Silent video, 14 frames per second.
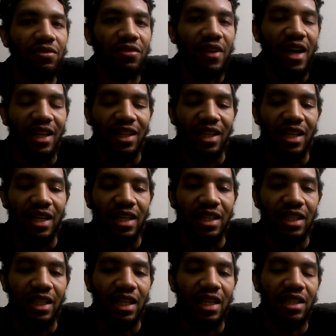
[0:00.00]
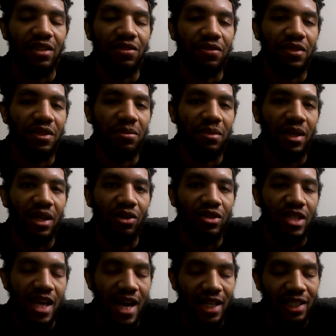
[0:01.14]
valet and the female
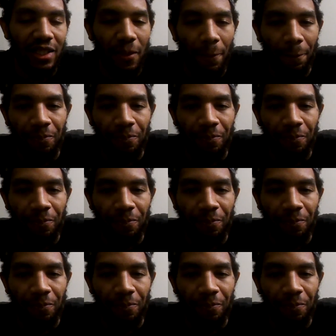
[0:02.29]
talent.